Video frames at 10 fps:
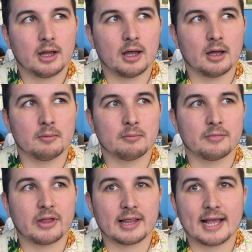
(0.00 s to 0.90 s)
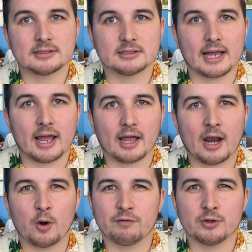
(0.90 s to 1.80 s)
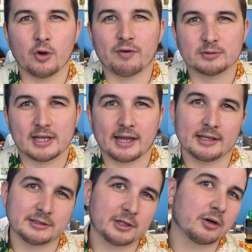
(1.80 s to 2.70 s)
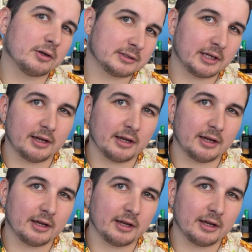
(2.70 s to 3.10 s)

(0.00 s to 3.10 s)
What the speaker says: That last attack, I don't know if you know if I was attacking his leader or his